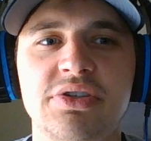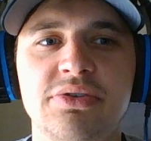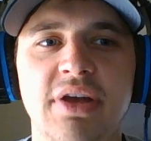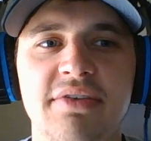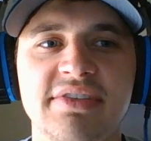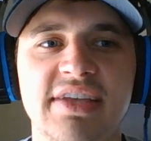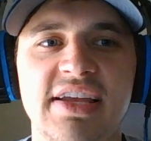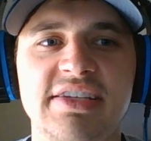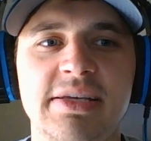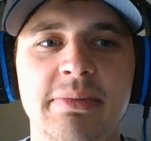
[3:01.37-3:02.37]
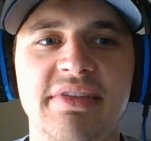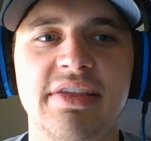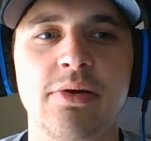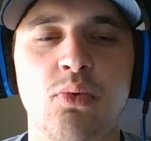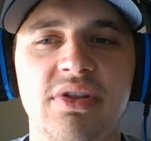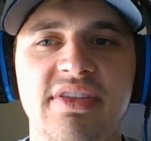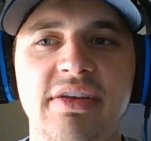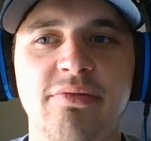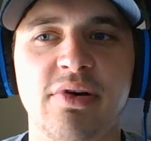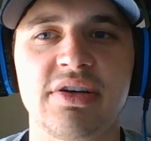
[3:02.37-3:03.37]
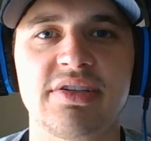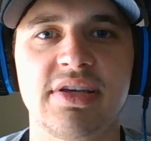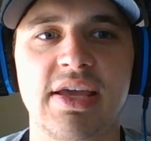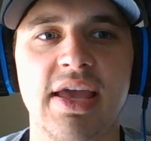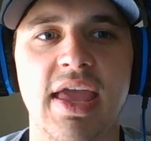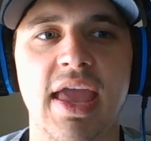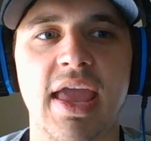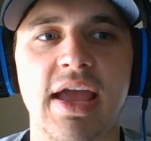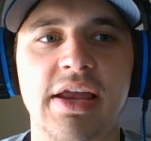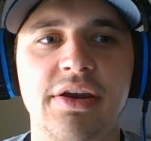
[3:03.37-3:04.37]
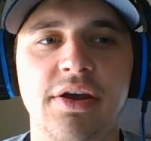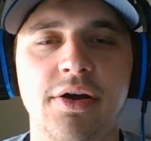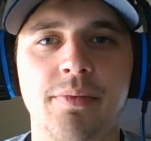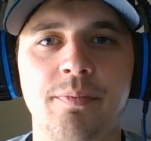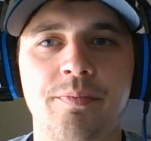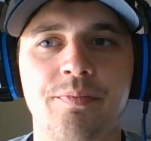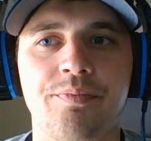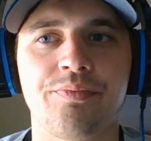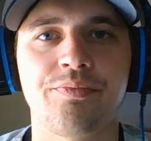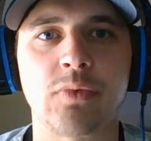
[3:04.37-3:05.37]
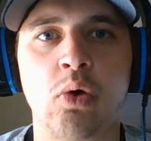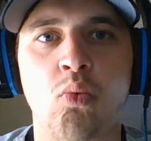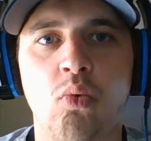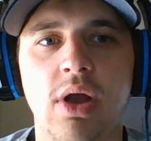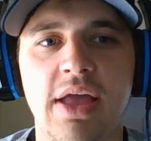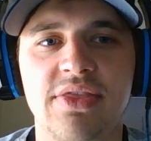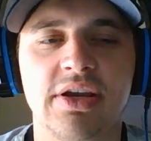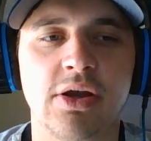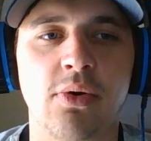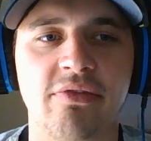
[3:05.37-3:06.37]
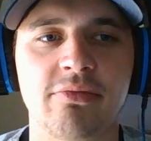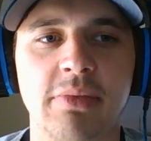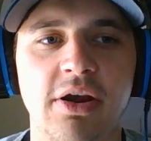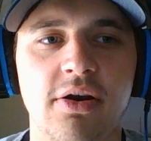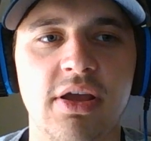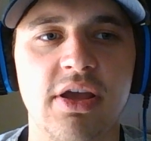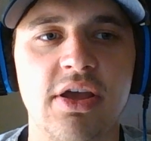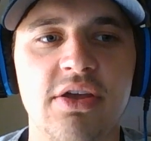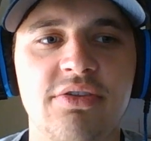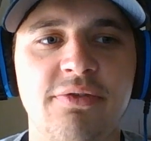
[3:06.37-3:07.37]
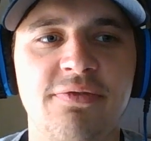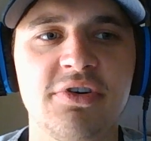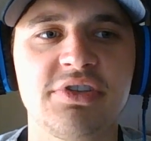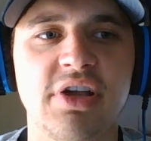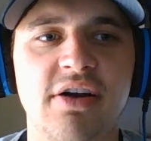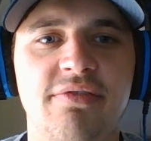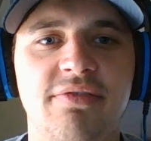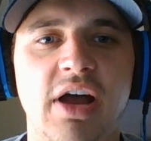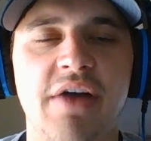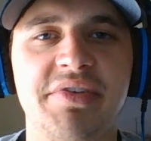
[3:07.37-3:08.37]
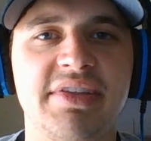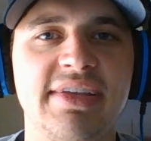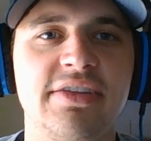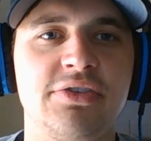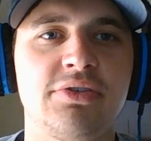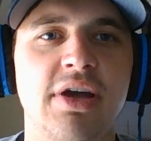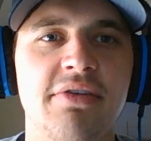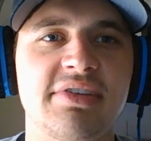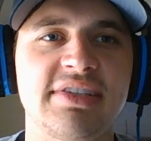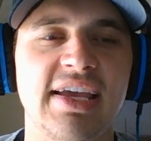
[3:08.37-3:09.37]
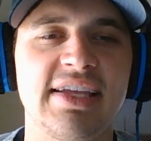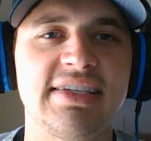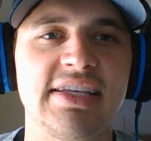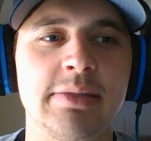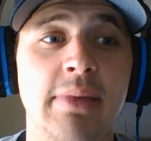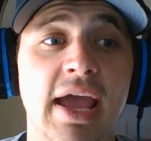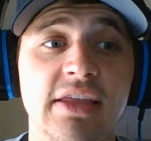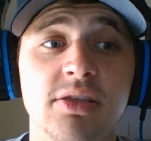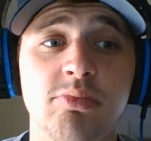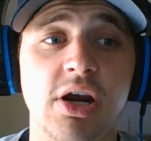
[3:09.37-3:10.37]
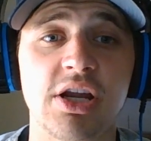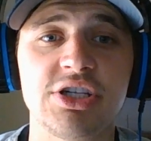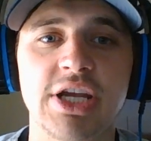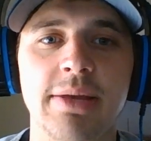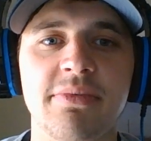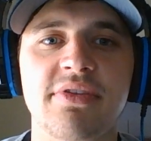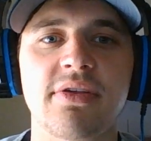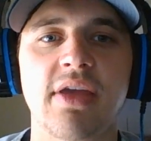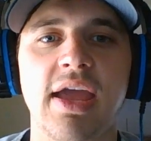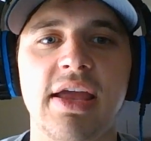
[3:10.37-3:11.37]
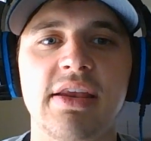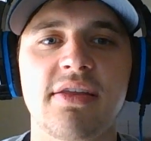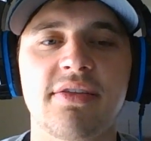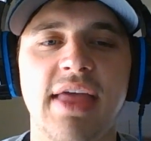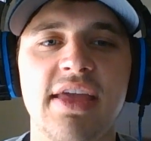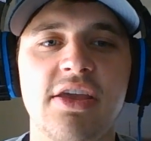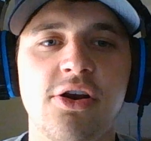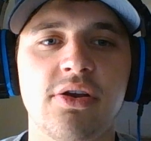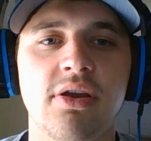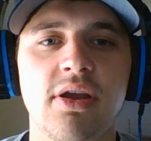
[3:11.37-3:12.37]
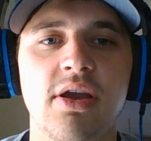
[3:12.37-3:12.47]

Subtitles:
2010 team and seeing what's different, and then going from there. So first off, obviously the 2010 team had LeBron James, and that year